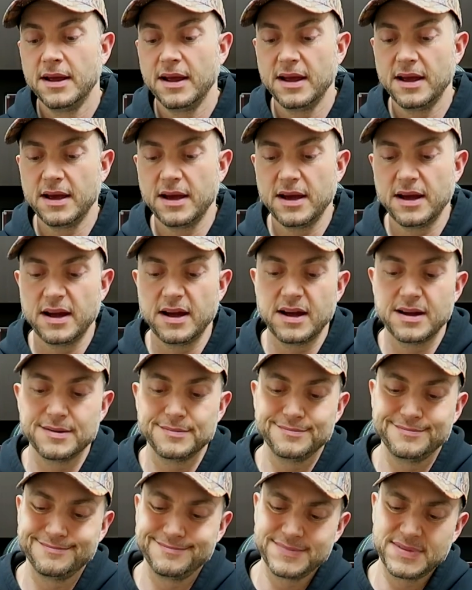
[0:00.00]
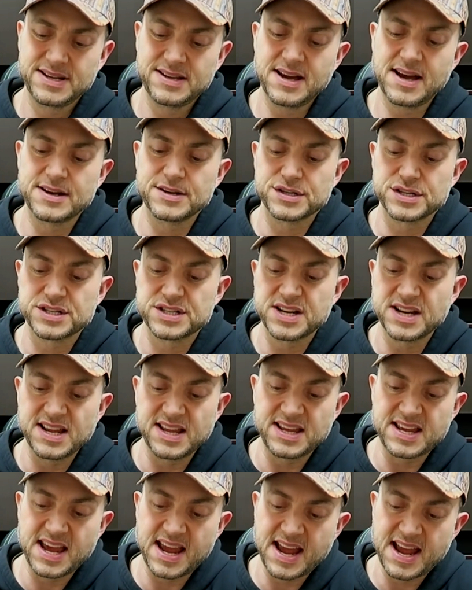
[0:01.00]
Kind of
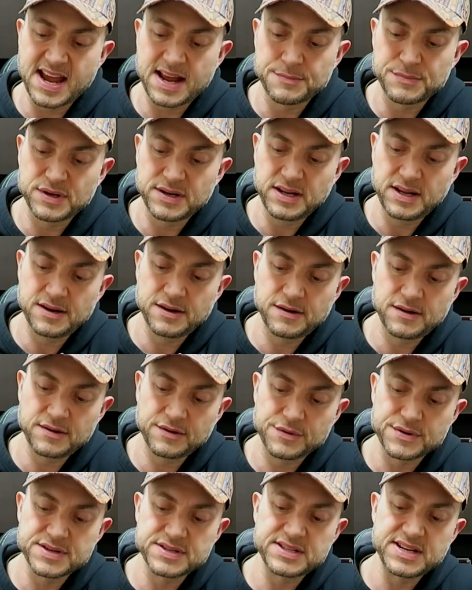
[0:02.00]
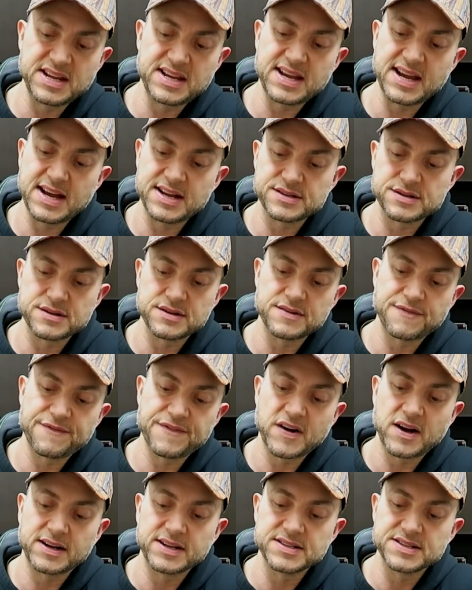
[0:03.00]
shitty can, but, you know, Grizzly cans are
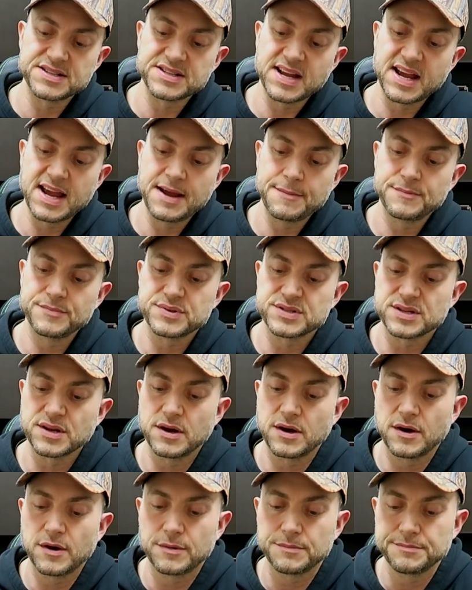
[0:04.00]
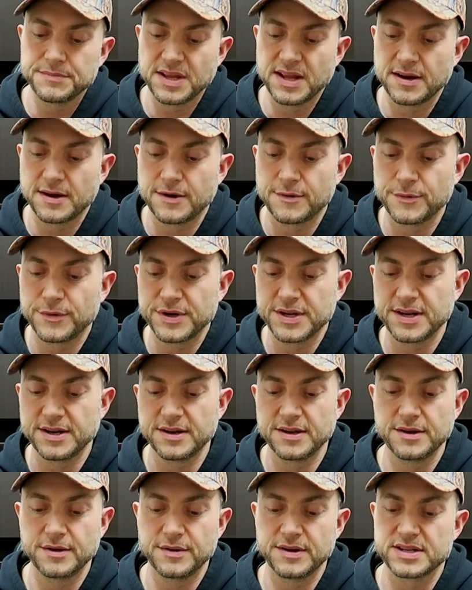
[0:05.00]
fucking same. So, you know, what do you
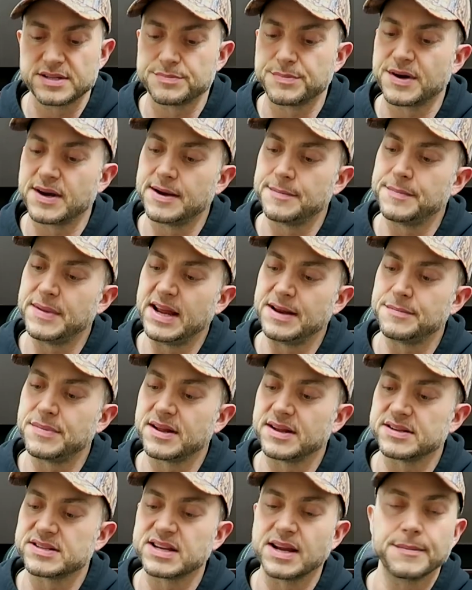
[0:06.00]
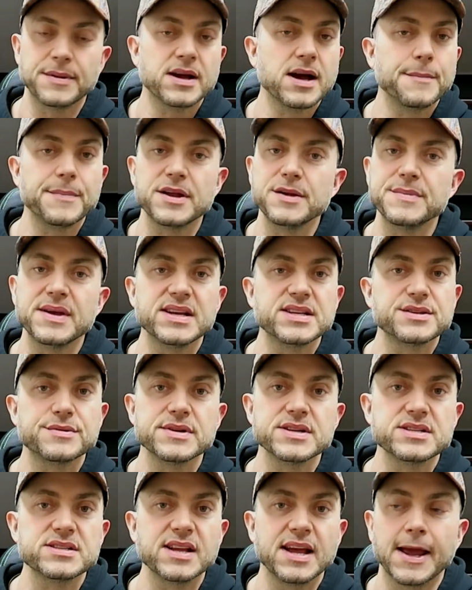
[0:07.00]
do? It's made by the same company that makes
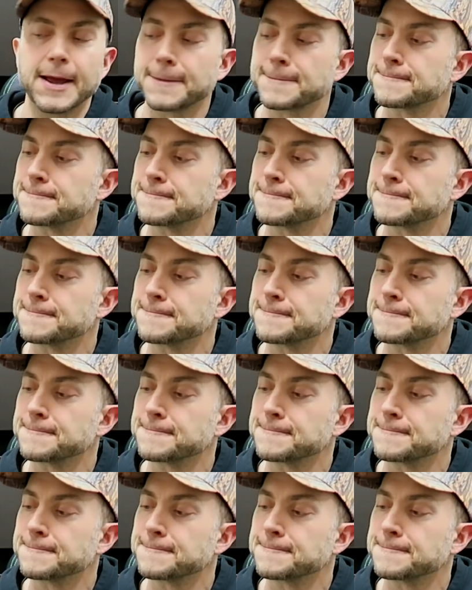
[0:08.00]
Grizzly.